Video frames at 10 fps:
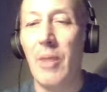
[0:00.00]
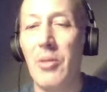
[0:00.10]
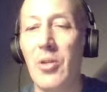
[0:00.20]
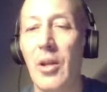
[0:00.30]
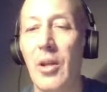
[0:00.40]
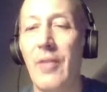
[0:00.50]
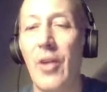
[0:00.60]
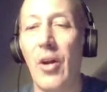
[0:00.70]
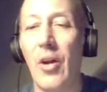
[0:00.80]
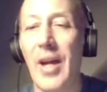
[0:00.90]
life and all
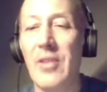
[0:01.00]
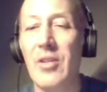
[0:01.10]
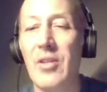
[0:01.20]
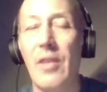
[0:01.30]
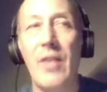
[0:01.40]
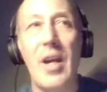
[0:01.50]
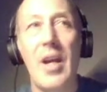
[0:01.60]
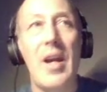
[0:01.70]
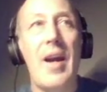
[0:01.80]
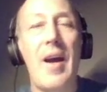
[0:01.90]
that stuff.
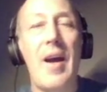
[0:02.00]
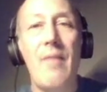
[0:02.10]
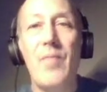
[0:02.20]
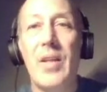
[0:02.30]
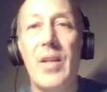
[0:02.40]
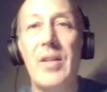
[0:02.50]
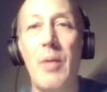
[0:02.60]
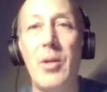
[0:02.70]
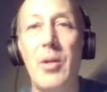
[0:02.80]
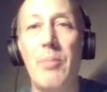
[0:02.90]
Tell me your
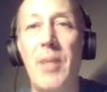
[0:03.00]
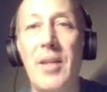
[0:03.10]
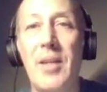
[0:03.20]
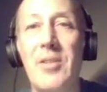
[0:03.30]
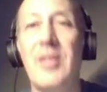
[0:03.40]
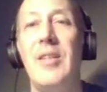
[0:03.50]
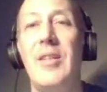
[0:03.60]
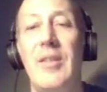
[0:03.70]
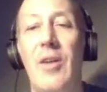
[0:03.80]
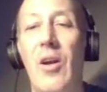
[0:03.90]
picks and
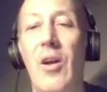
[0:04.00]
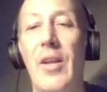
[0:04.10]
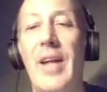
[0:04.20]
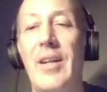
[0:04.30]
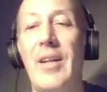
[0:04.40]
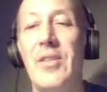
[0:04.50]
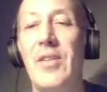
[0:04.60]
all of that kind of stuff.